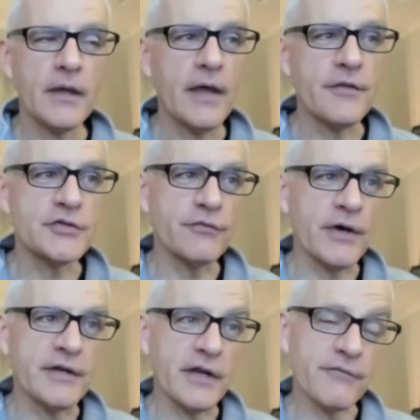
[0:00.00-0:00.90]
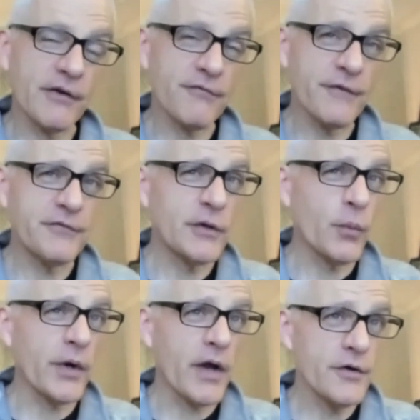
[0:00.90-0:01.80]
and that you've identified 50 to
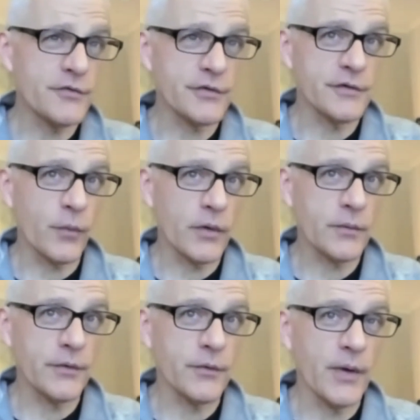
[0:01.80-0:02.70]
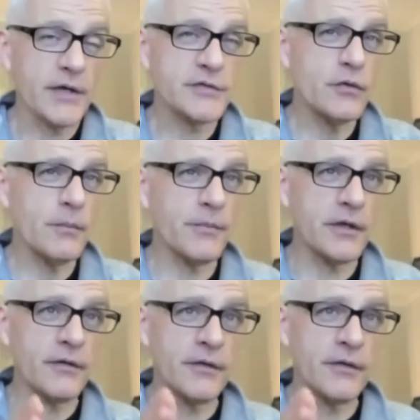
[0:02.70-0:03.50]
100 to work with you. I assume that